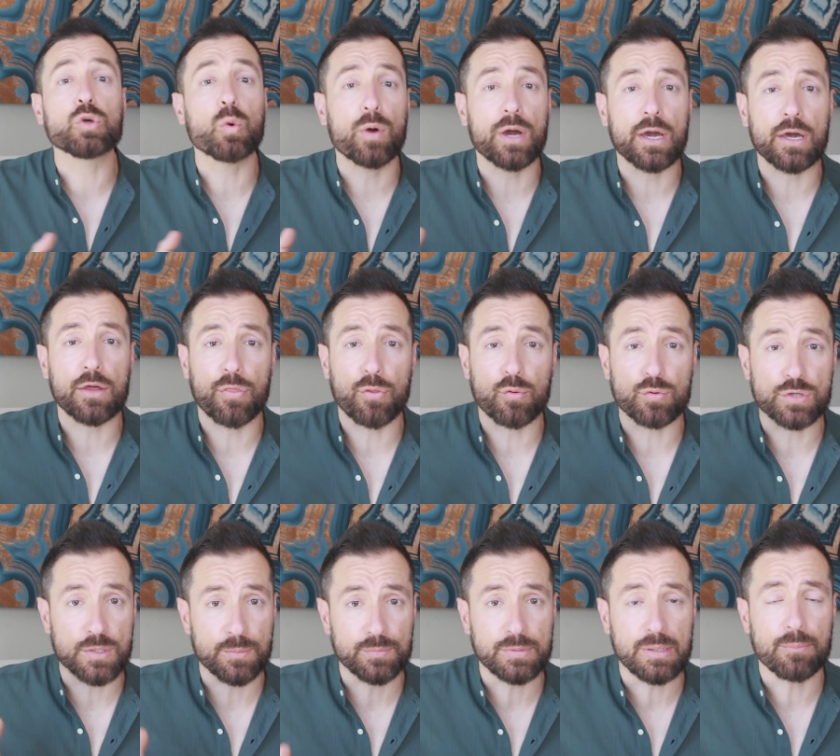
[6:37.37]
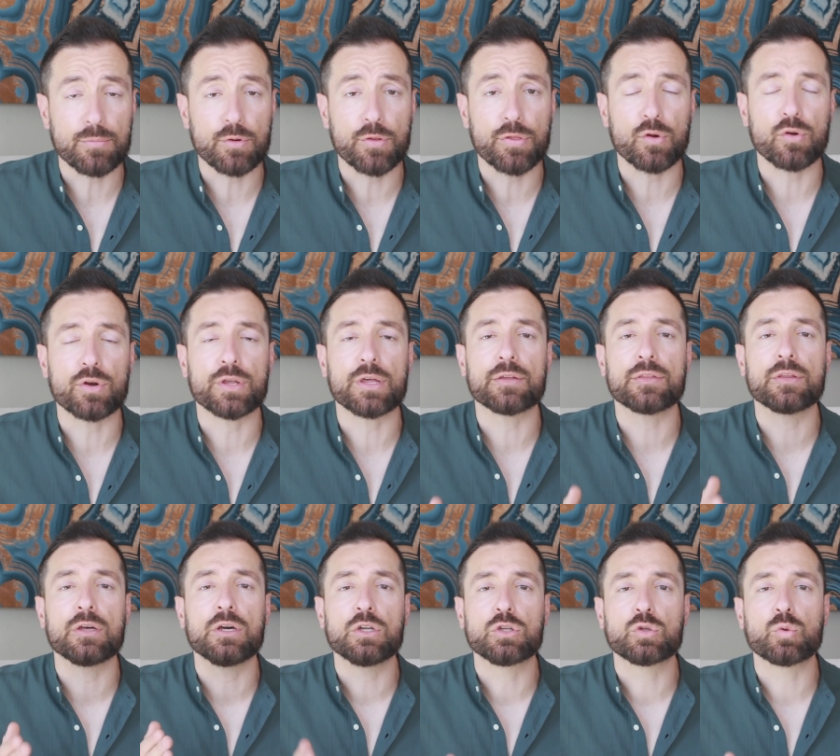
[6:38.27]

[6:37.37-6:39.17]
the way through September 30th,